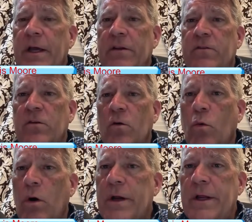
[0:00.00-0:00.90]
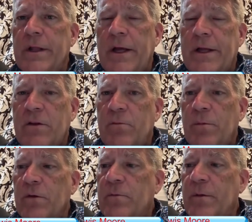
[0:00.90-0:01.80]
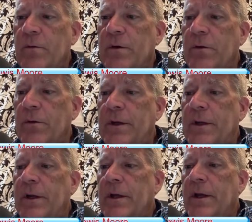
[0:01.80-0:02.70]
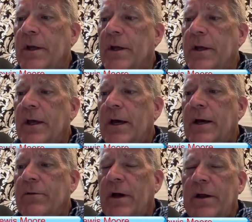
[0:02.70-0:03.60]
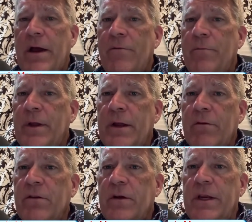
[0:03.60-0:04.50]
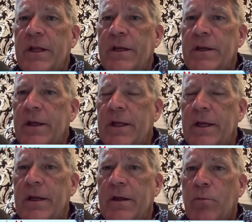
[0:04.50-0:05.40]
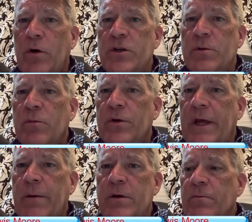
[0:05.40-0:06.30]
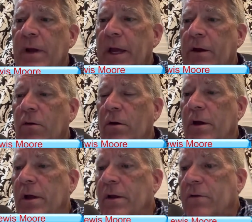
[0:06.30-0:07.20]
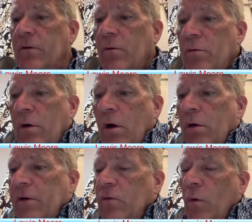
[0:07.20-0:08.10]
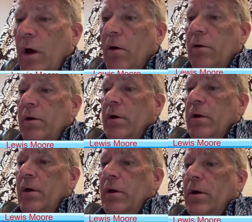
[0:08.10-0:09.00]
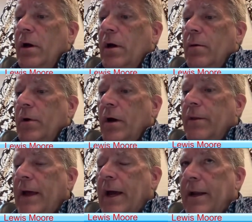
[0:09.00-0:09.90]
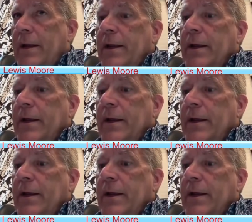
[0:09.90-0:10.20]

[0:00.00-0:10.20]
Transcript: It's still working like it's supposed to be doing. I haven't been able to see any appreciable damage from hail, so all is well on that.